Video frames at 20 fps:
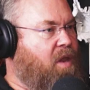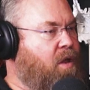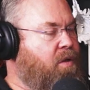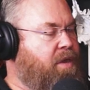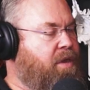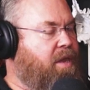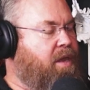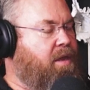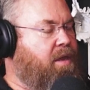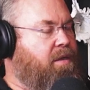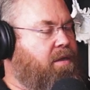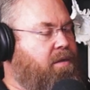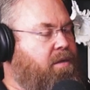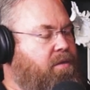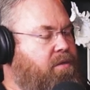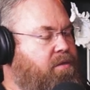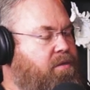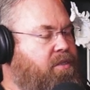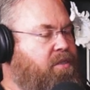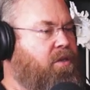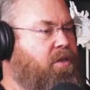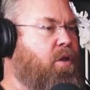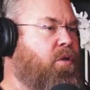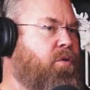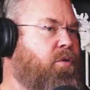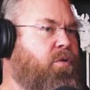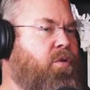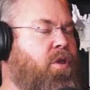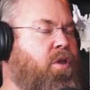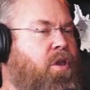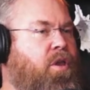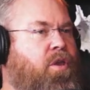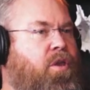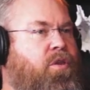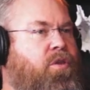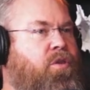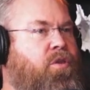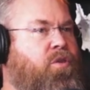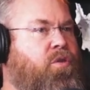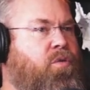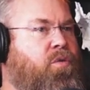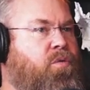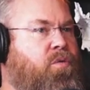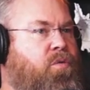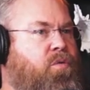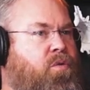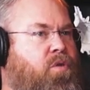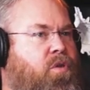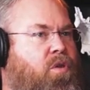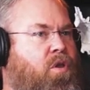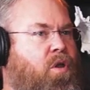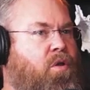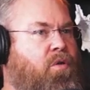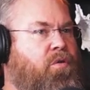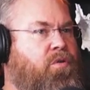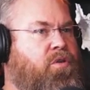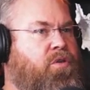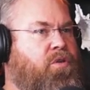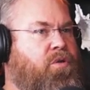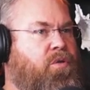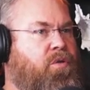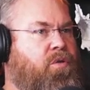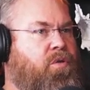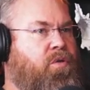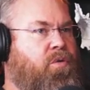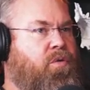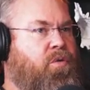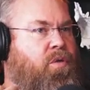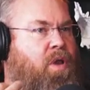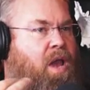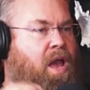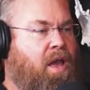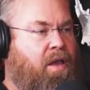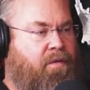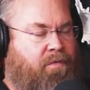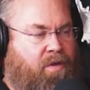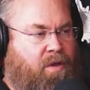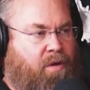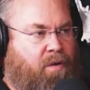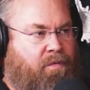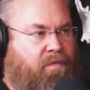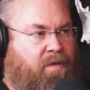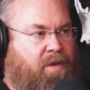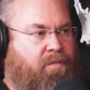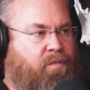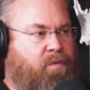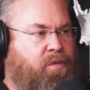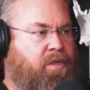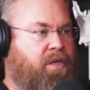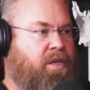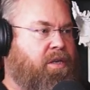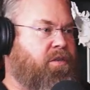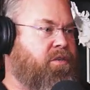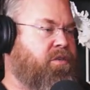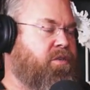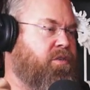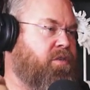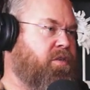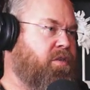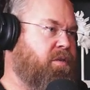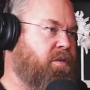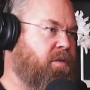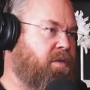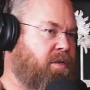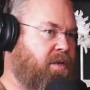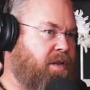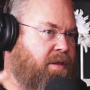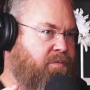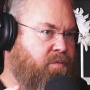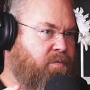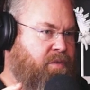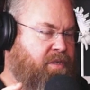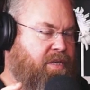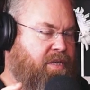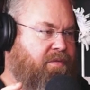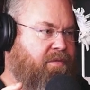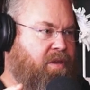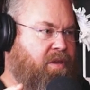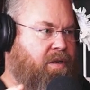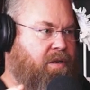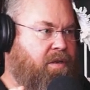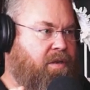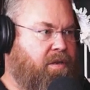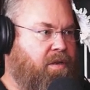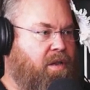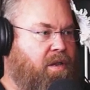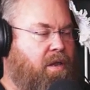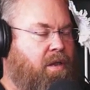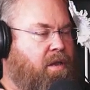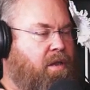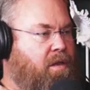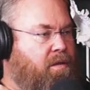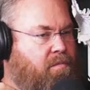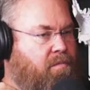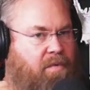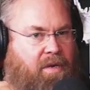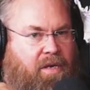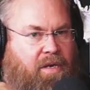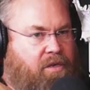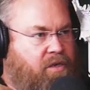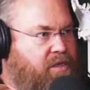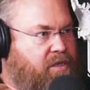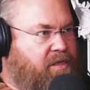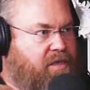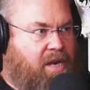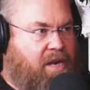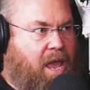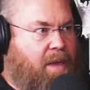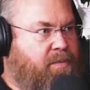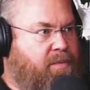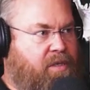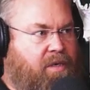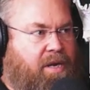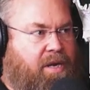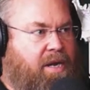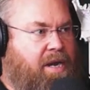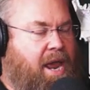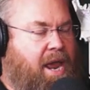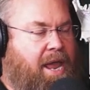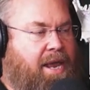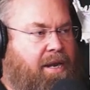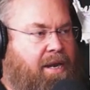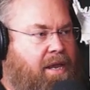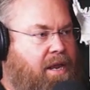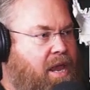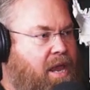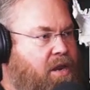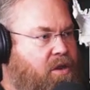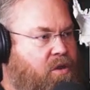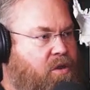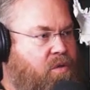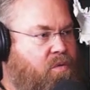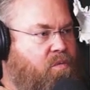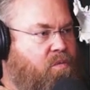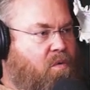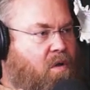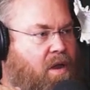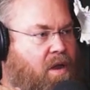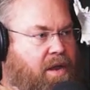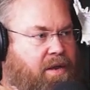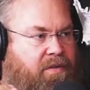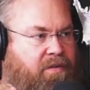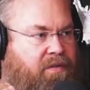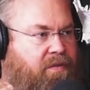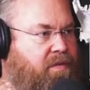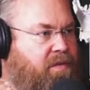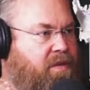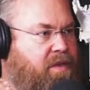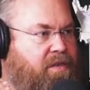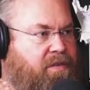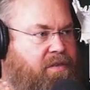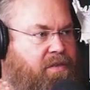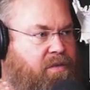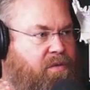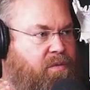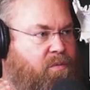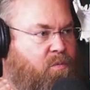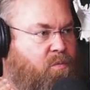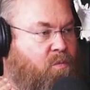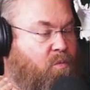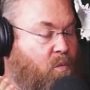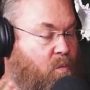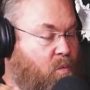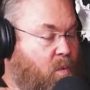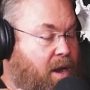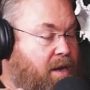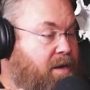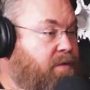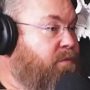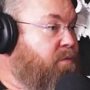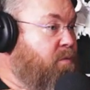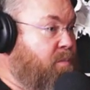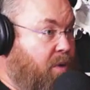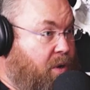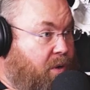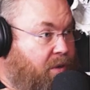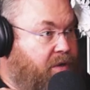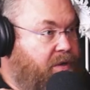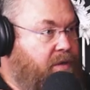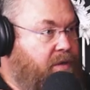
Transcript: Okay. So you go do half a year of level six, yeah. level seven. Yeah. Just absolutely nail it, and yep. you write this wonderful book.